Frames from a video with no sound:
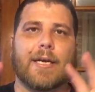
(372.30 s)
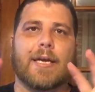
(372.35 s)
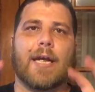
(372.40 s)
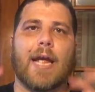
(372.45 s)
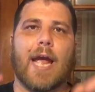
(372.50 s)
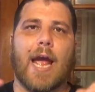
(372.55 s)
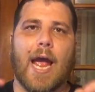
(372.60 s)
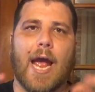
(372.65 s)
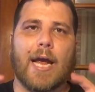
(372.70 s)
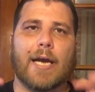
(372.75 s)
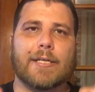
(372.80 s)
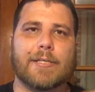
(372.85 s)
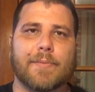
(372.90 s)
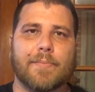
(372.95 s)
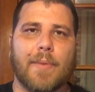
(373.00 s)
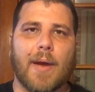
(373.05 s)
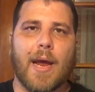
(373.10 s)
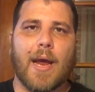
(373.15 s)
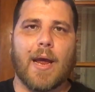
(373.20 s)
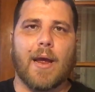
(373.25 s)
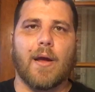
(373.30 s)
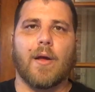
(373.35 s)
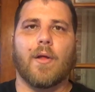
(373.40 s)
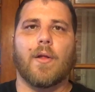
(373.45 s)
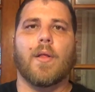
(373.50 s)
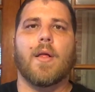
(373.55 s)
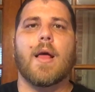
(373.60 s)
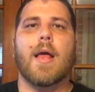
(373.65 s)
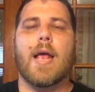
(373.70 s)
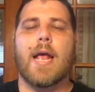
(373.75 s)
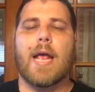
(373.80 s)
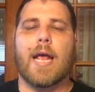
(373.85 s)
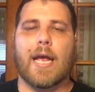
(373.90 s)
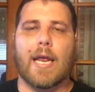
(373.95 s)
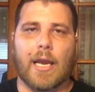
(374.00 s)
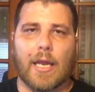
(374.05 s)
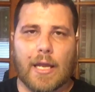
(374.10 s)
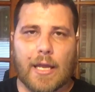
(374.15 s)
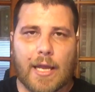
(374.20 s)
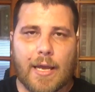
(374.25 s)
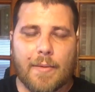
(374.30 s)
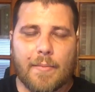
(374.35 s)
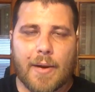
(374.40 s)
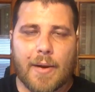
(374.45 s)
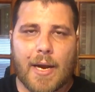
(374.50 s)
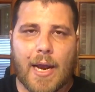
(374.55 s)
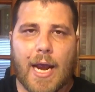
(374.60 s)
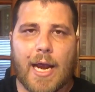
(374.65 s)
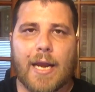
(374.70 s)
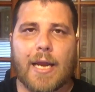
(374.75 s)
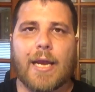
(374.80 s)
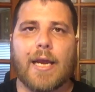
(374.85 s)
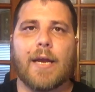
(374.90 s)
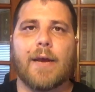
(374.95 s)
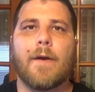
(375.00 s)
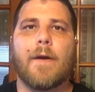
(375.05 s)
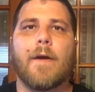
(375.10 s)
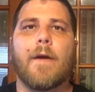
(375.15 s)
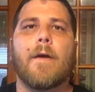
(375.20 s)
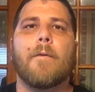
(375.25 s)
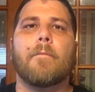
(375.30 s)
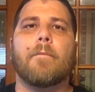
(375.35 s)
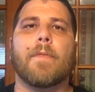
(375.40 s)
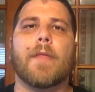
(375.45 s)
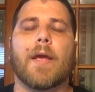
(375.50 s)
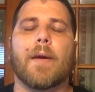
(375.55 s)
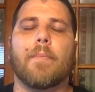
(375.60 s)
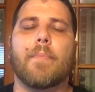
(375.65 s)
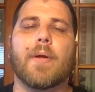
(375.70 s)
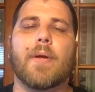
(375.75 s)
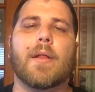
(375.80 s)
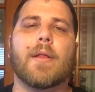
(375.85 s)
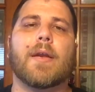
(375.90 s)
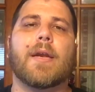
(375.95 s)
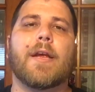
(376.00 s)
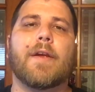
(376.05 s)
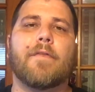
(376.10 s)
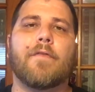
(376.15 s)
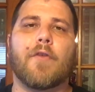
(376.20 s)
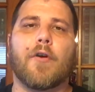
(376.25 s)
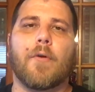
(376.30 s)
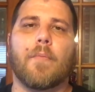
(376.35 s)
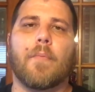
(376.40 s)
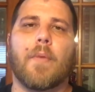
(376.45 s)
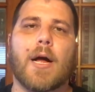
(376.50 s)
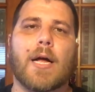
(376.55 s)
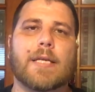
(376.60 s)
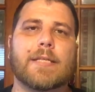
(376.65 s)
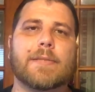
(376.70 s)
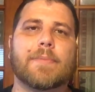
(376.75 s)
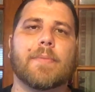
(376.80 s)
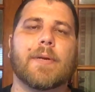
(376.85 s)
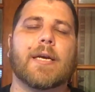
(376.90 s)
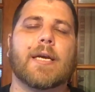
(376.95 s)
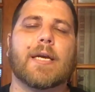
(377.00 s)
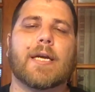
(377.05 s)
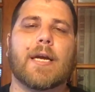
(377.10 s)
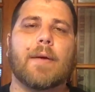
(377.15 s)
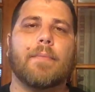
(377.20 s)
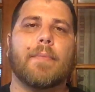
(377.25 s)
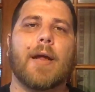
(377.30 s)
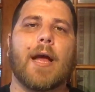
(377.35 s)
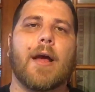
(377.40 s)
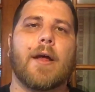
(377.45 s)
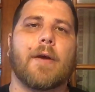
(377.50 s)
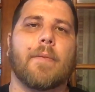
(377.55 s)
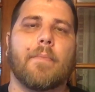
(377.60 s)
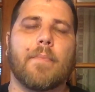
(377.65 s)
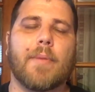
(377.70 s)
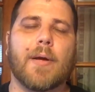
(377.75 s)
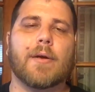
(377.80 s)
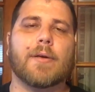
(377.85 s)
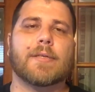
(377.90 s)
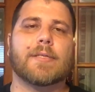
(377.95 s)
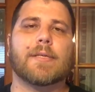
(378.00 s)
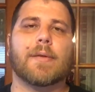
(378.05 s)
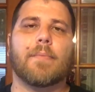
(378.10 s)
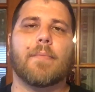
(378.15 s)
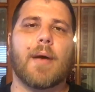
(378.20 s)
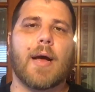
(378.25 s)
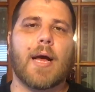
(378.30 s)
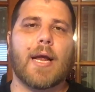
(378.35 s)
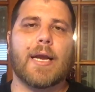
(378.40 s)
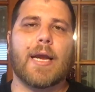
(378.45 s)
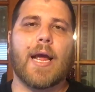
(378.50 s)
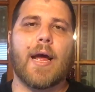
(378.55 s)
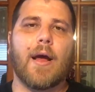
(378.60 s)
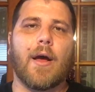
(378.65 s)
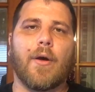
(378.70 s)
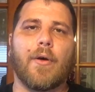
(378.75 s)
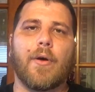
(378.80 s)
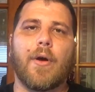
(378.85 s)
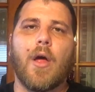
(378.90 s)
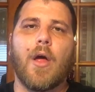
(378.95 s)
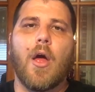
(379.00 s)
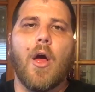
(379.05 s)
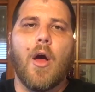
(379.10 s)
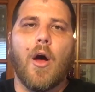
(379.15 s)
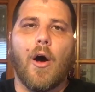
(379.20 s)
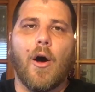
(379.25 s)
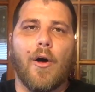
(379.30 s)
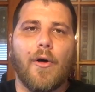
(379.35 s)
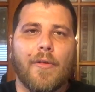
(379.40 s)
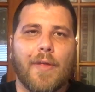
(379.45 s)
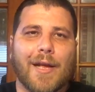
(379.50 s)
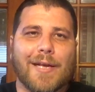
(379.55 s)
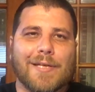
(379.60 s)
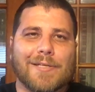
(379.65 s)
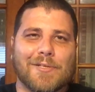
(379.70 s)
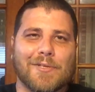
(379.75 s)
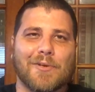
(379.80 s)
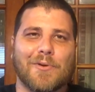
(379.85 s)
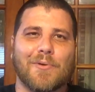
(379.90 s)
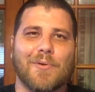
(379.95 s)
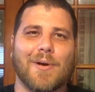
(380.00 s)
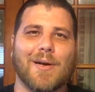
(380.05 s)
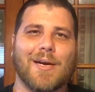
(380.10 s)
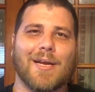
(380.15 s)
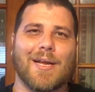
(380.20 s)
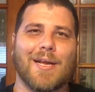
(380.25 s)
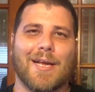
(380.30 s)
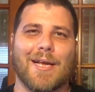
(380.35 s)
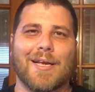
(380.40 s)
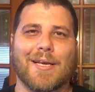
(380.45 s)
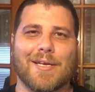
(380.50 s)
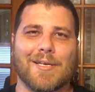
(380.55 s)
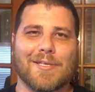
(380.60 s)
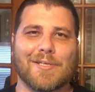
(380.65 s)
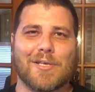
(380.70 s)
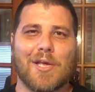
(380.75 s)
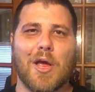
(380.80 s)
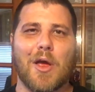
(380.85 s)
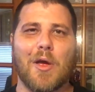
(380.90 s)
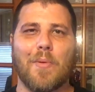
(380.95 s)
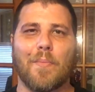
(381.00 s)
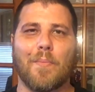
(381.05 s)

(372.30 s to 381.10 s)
cash bail and eliminating the ability for a bondsman to come down and bail somebody out, all that's doing is